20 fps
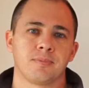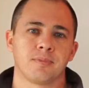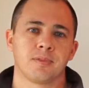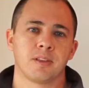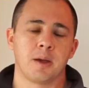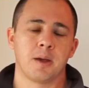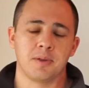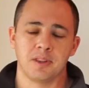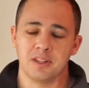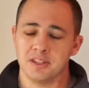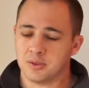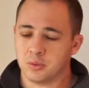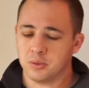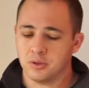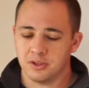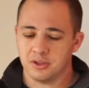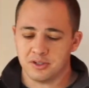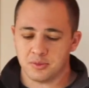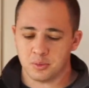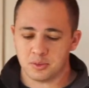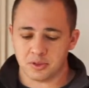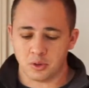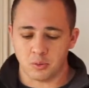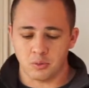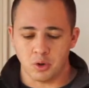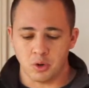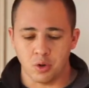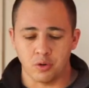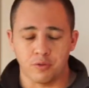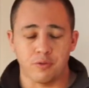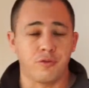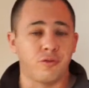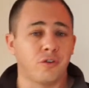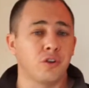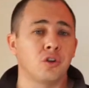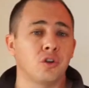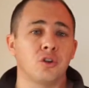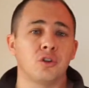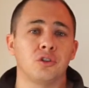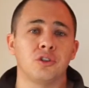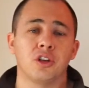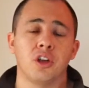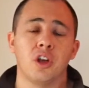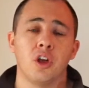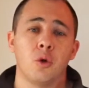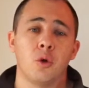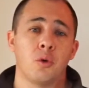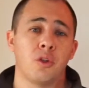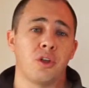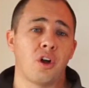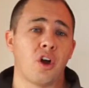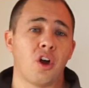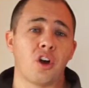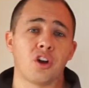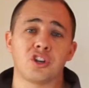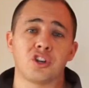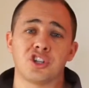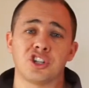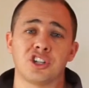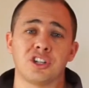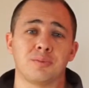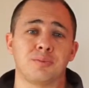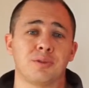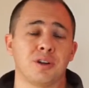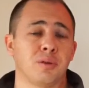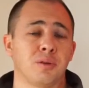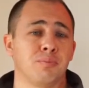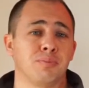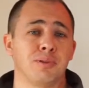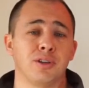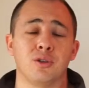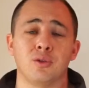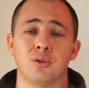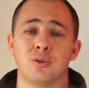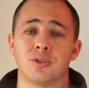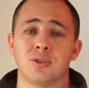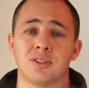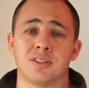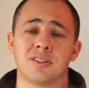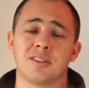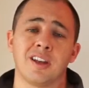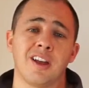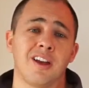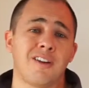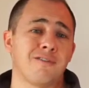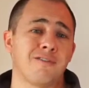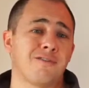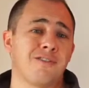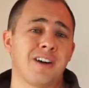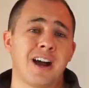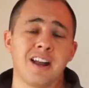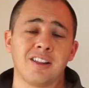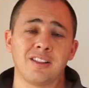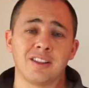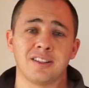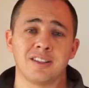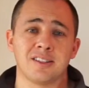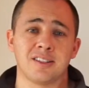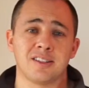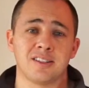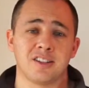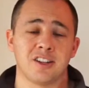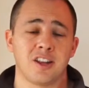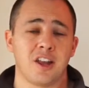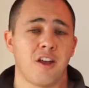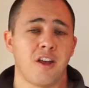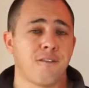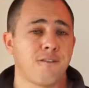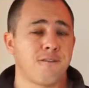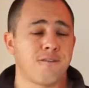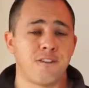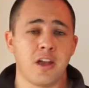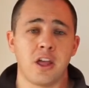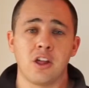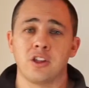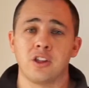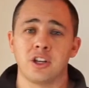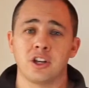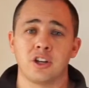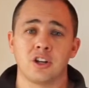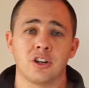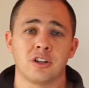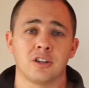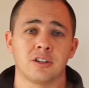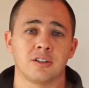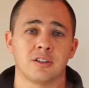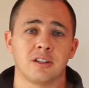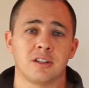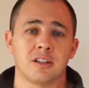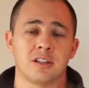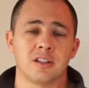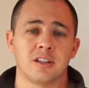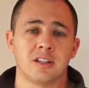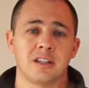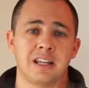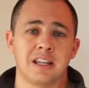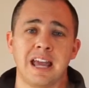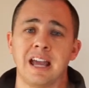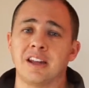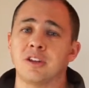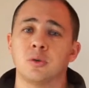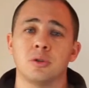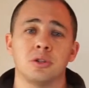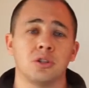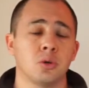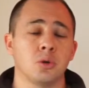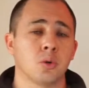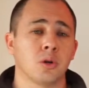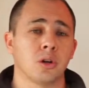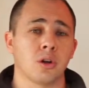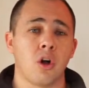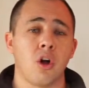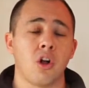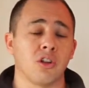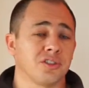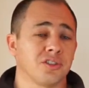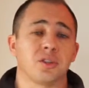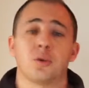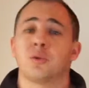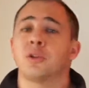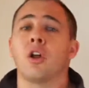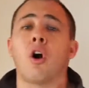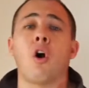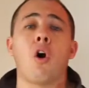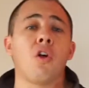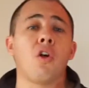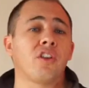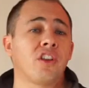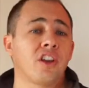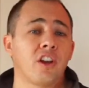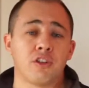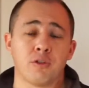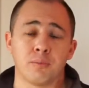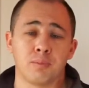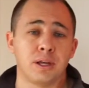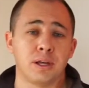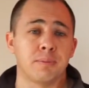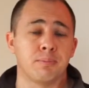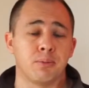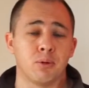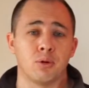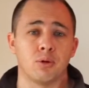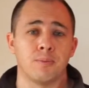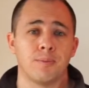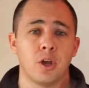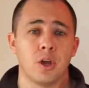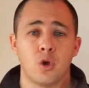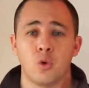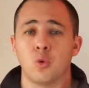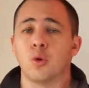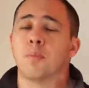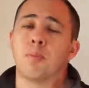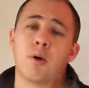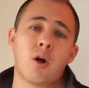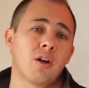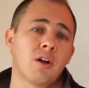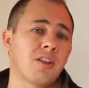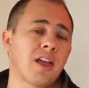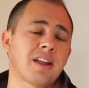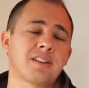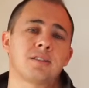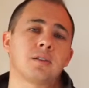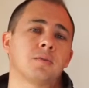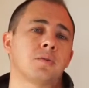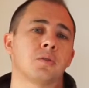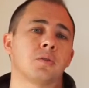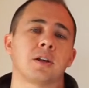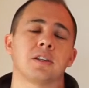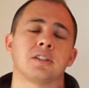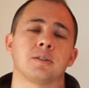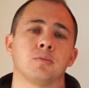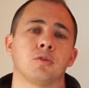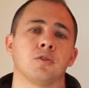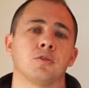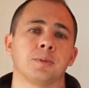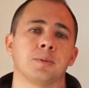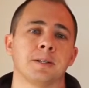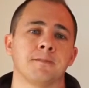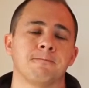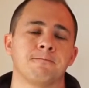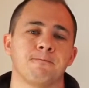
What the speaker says: I mean, this was a road filled with hardship, abuse, violence, failure. He had to endure it all, and so did all the other people who were part of that civil rights movement.